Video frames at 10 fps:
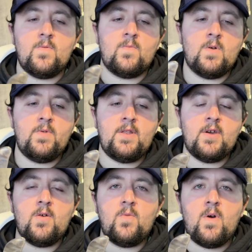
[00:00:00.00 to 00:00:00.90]
What we
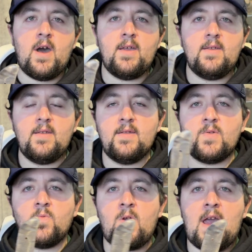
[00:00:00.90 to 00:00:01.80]
don't want is
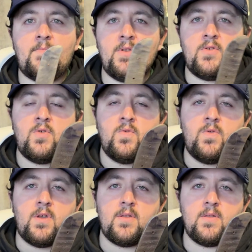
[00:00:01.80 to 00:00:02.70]
rapid
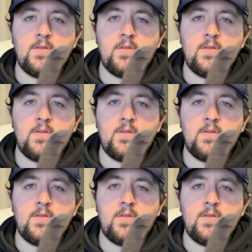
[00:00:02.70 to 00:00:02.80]
cooling.